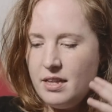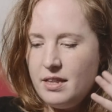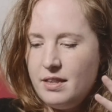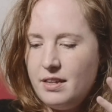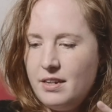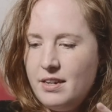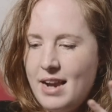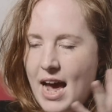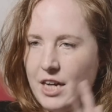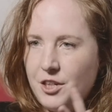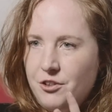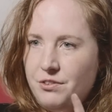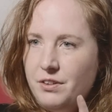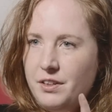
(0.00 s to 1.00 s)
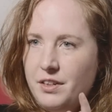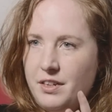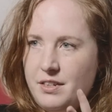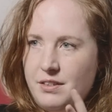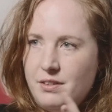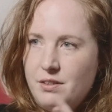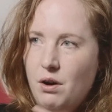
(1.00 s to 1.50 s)
the
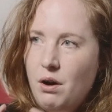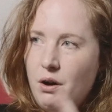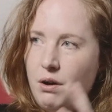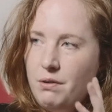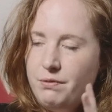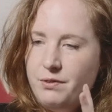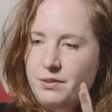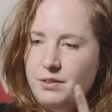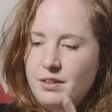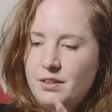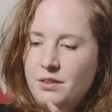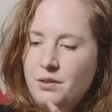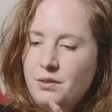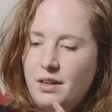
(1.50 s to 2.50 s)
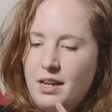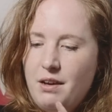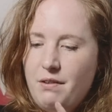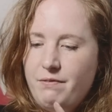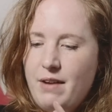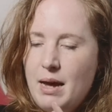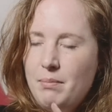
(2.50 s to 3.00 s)
naturalness of the
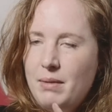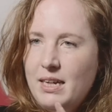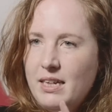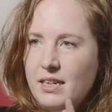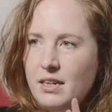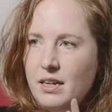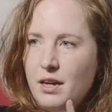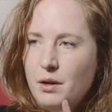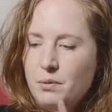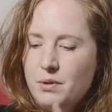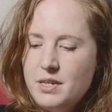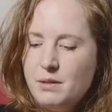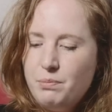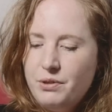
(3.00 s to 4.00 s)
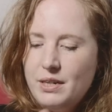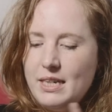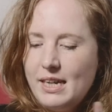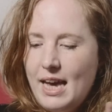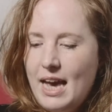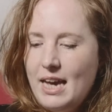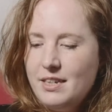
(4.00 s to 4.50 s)
nuclear family was
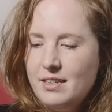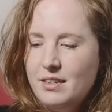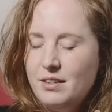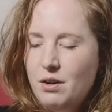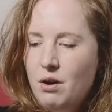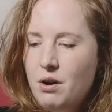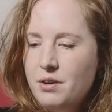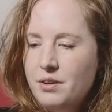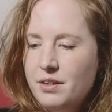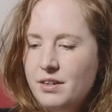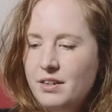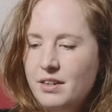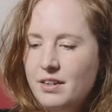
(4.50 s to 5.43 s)
predicated on,